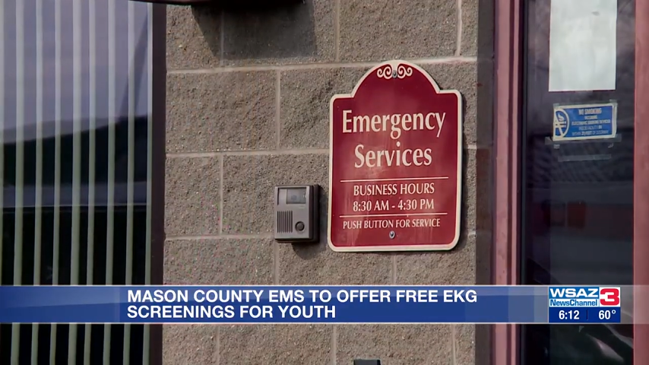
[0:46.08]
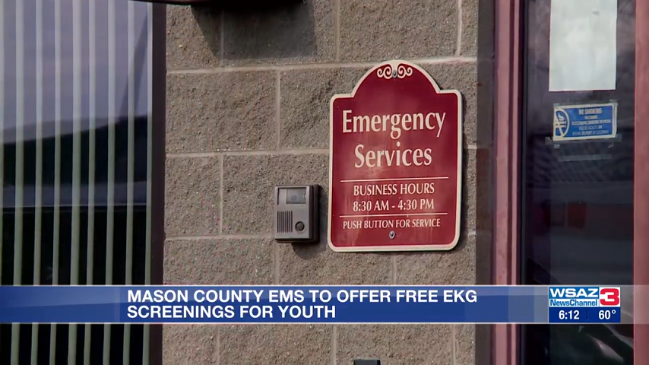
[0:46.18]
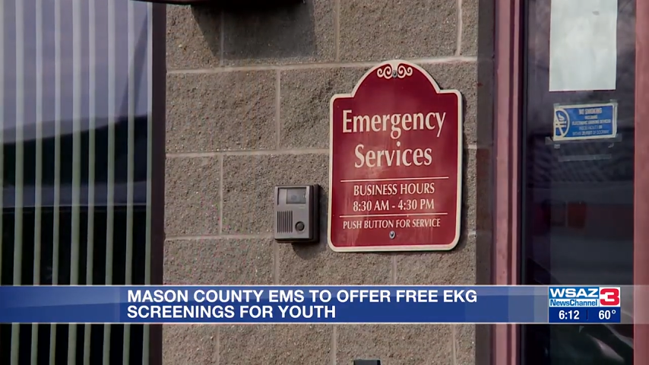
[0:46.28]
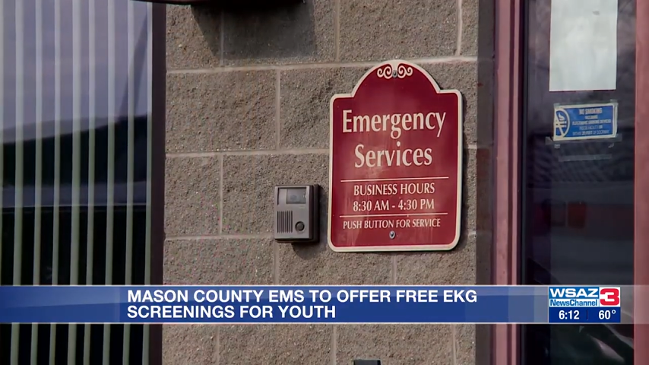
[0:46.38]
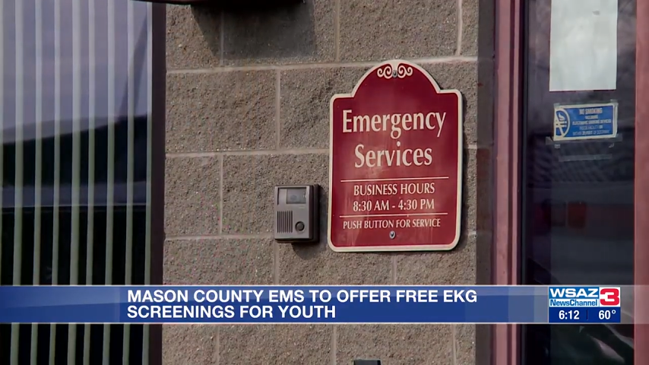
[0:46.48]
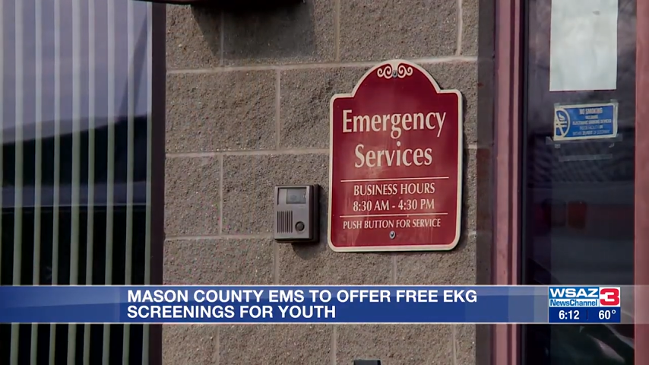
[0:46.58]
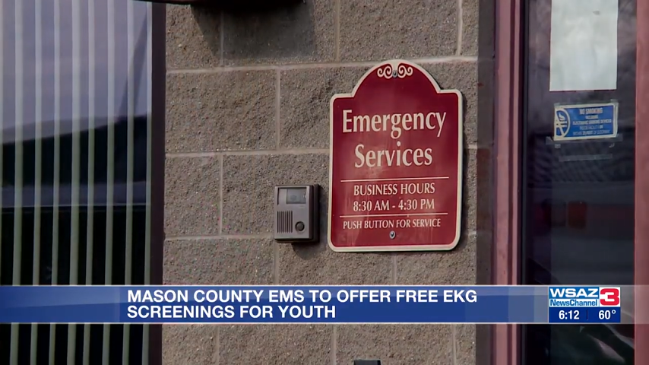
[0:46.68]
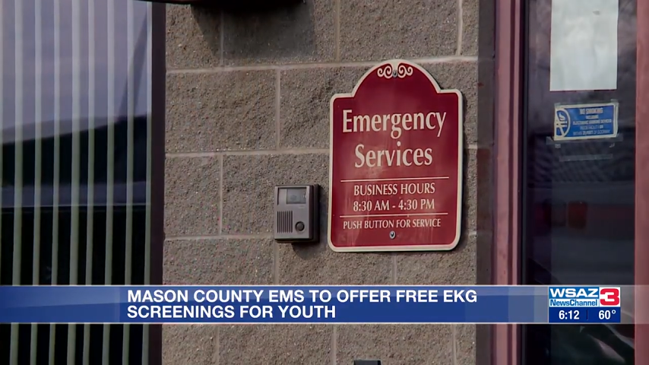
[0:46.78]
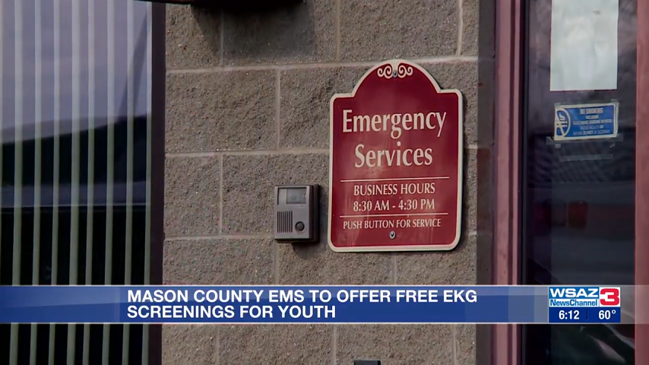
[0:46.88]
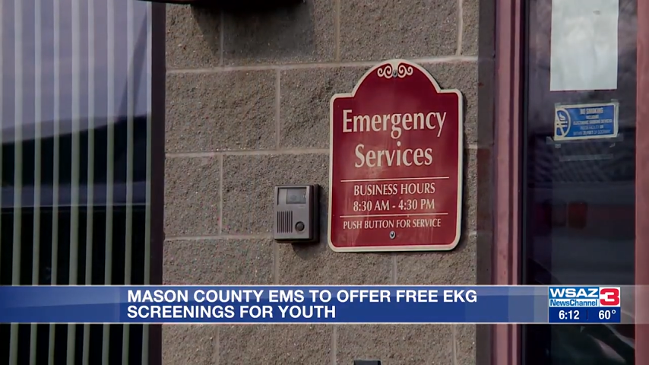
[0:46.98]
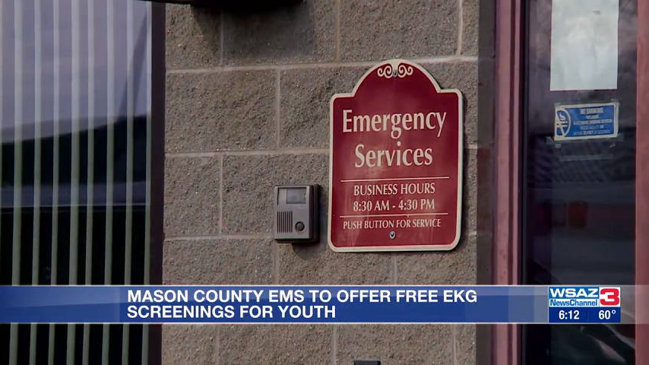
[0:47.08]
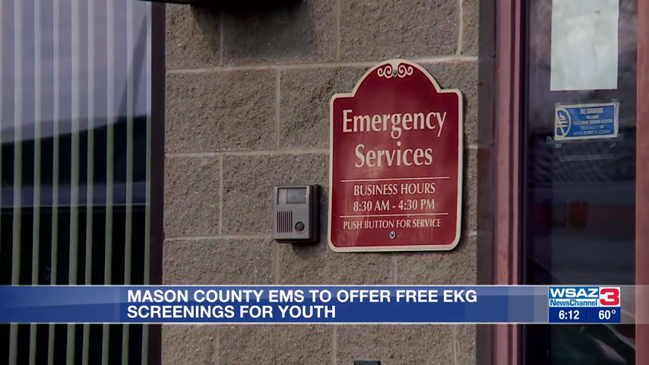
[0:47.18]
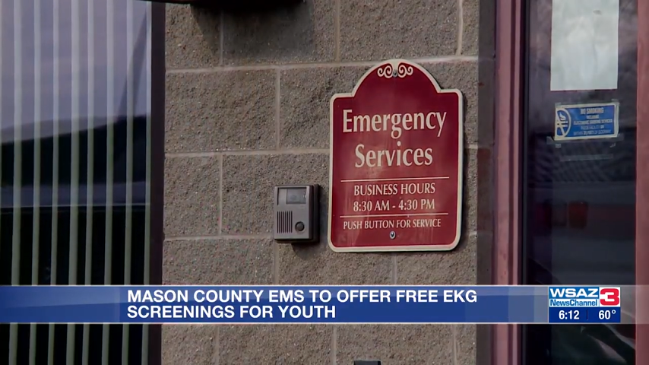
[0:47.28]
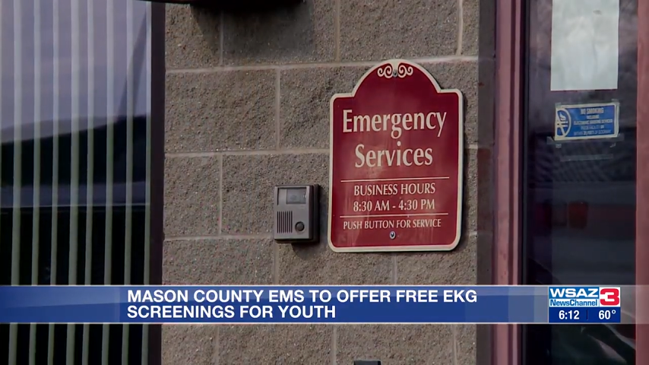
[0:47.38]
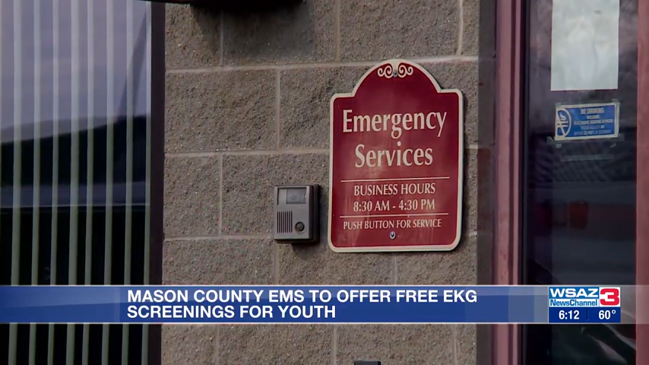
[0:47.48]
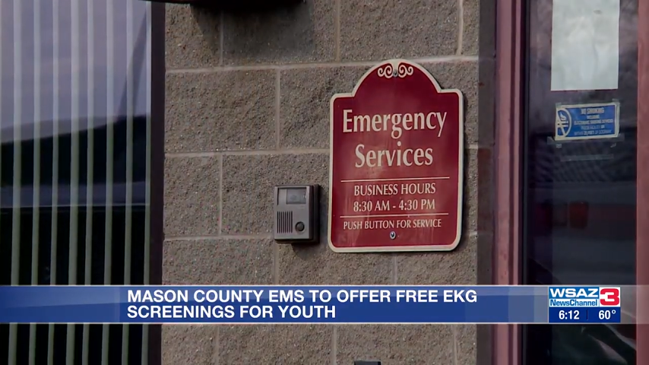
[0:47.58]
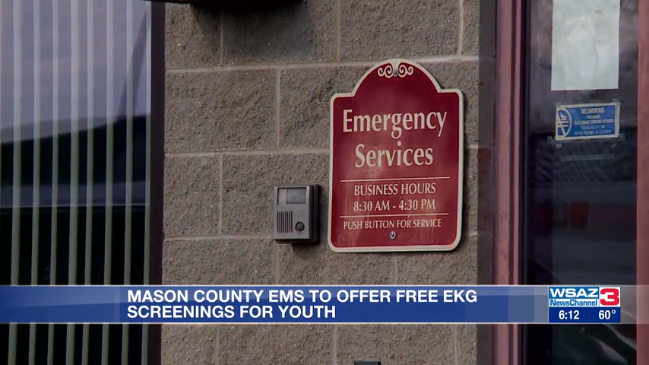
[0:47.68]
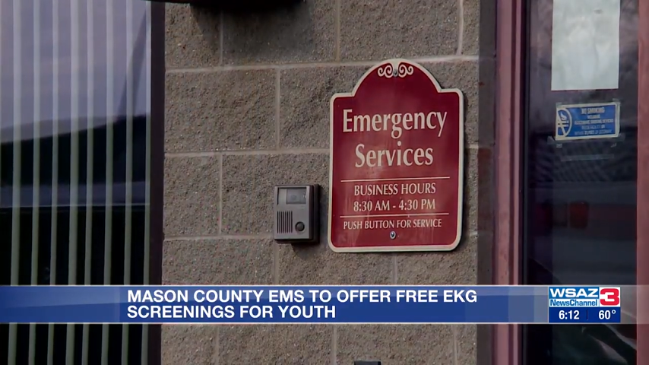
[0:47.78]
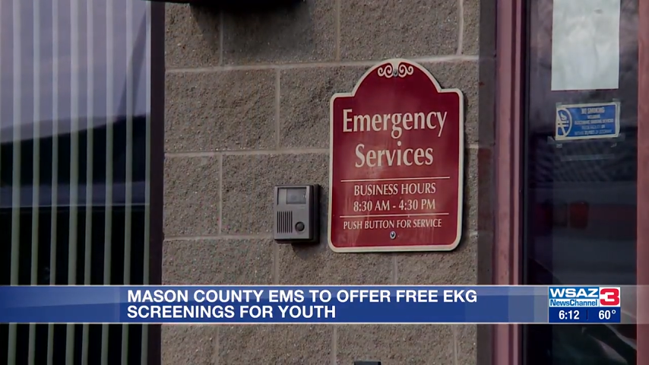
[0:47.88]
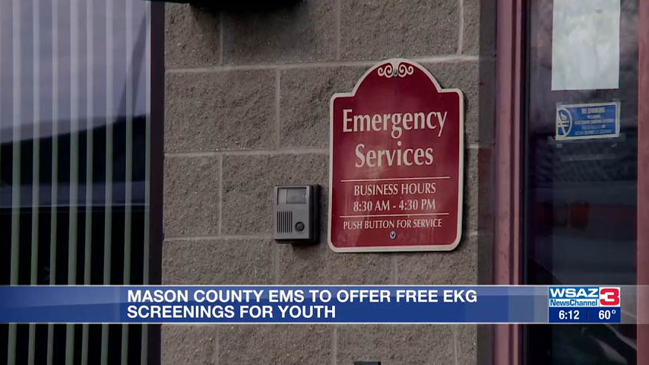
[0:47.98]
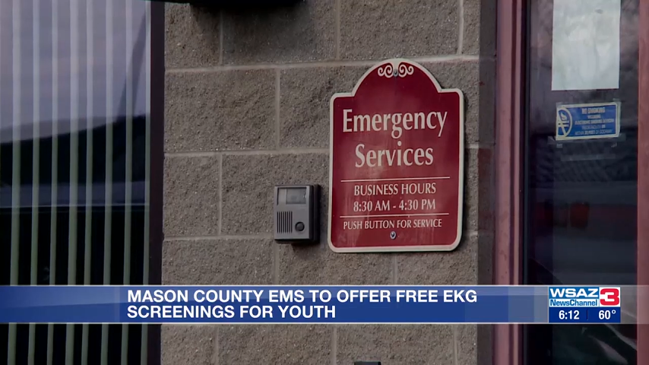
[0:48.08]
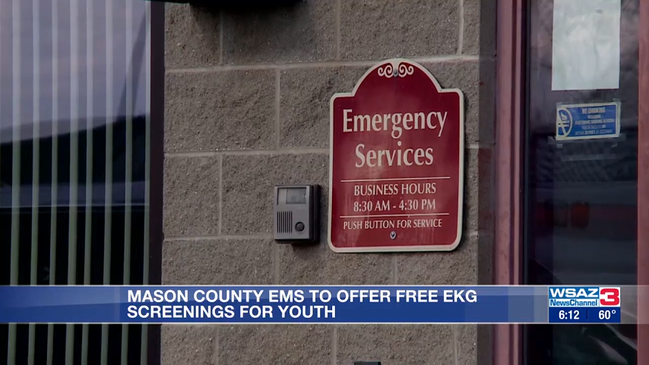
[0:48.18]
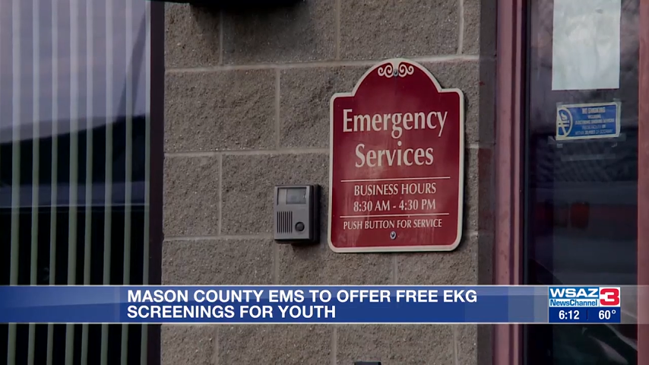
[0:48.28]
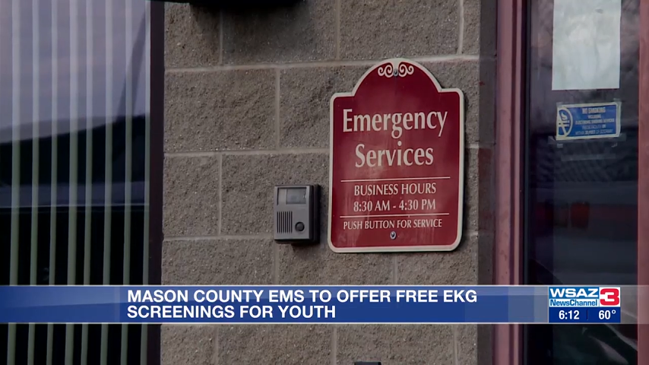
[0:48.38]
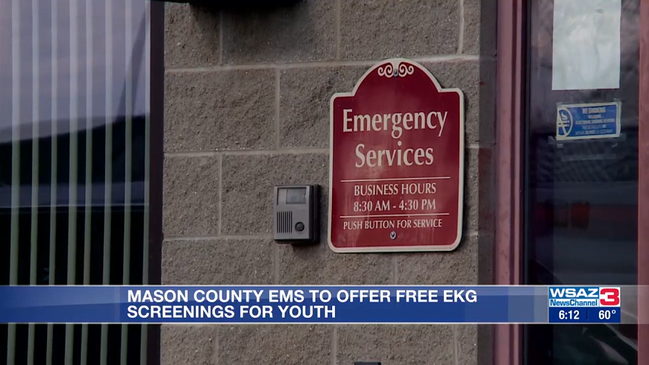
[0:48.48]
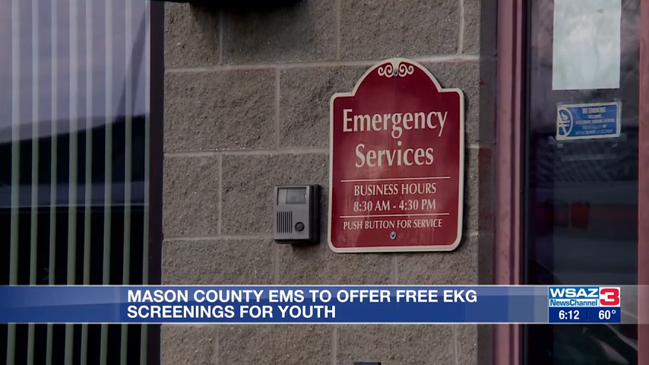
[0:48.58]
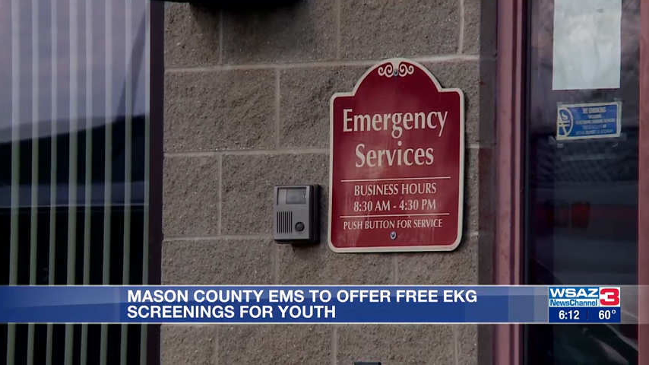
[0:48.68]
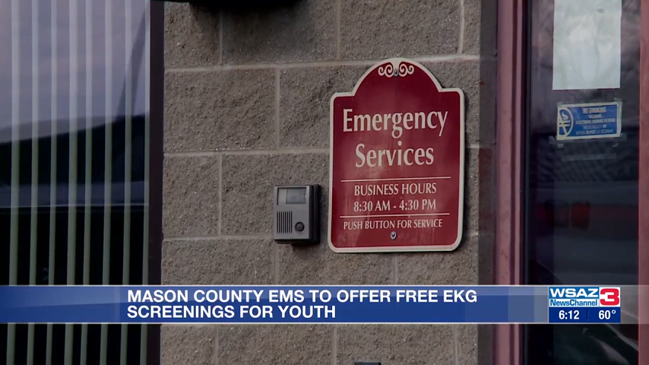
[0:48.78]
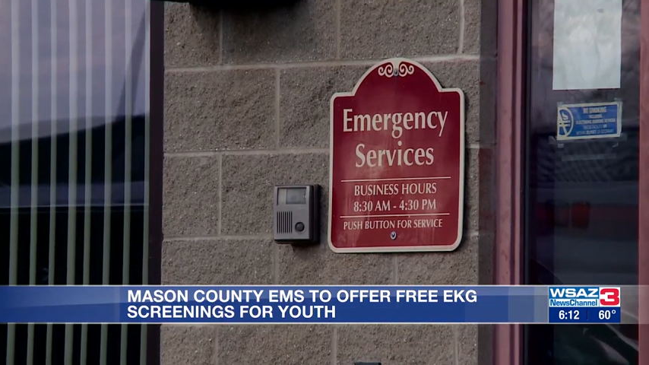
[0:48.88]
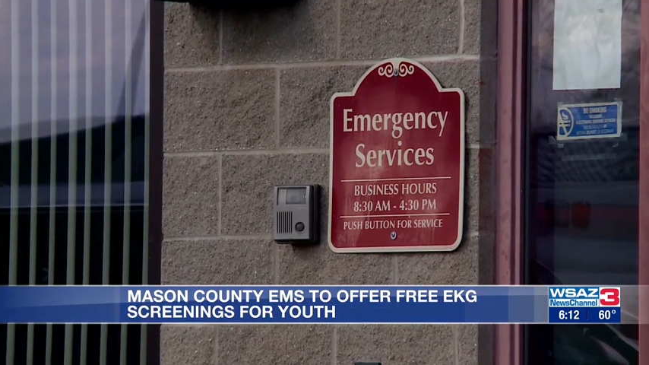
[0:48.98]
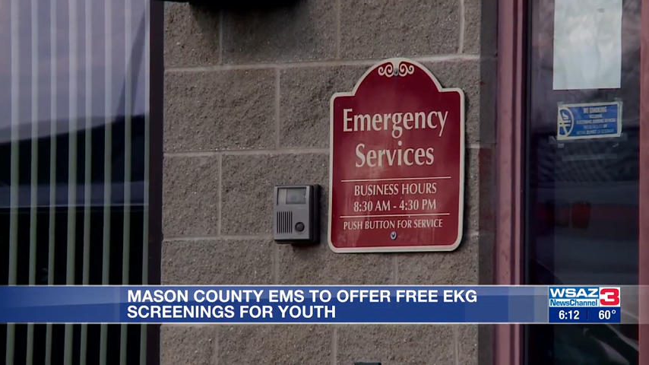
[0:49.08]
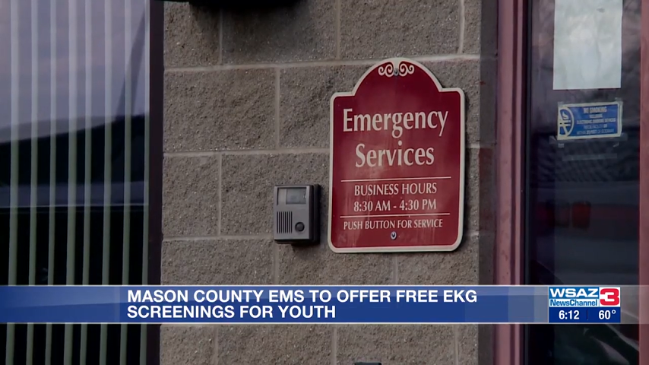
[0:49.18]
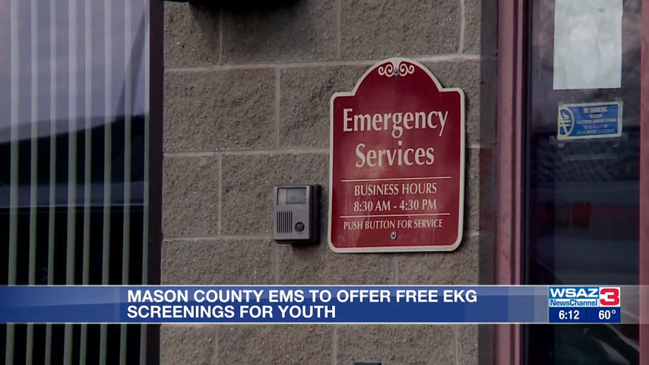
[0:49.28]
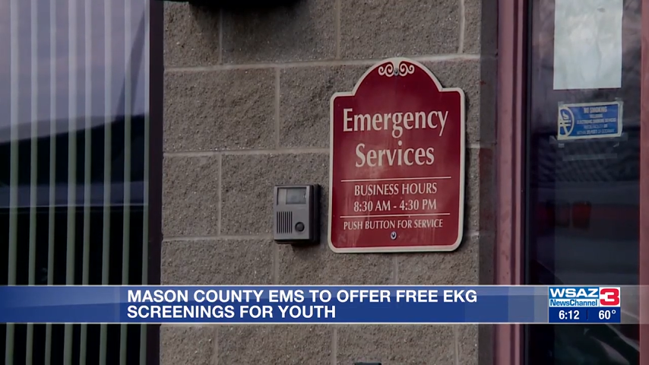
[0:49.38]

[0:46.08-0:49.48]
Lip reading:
No face is visible, so there are no lips to read.